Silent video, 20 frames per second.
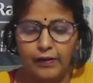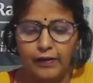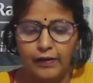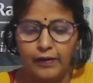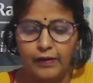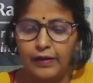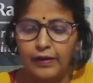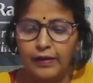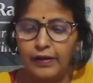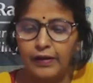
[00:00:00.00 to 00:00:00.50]

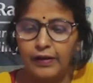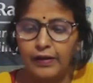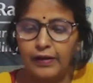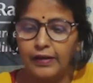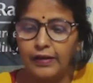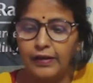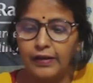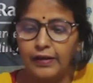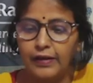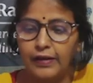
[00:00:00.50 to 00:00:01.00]
and
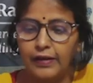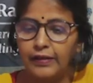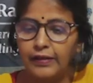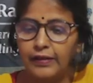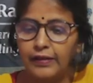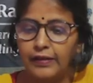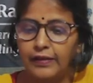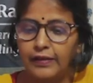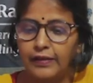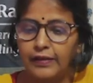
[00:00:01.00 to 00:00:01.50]
this is
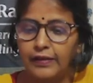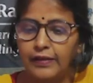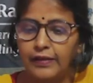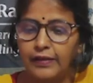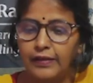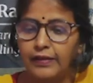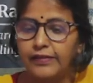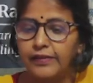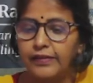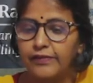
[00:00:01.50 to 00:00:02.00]
vein.
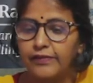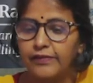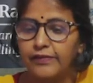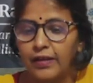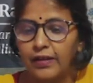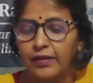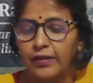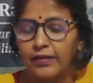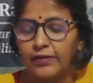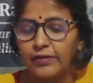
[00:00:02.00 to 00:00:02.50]

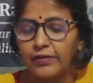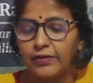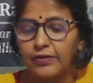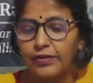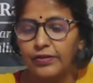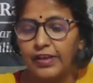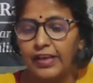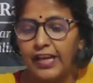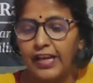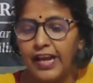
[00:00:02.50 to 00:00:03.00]
So
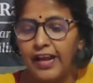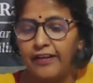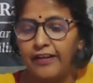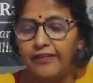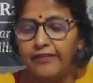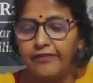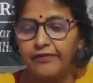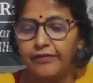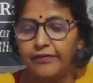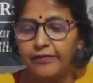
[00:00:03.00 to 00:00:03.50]
they
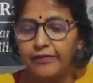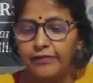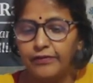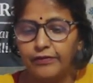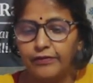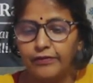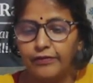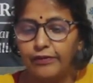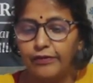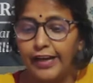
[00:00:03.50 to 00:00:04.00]
have
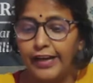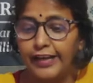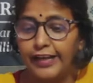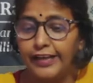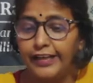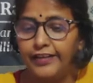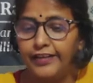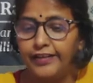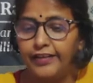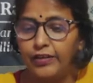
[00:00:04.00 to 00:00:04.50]

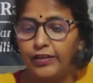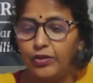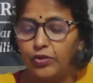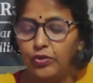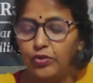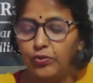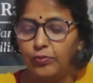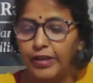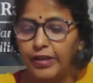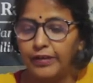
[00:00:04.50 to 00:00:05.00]
wide
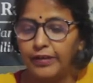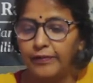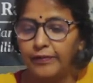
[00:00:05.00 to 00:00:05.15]
lumen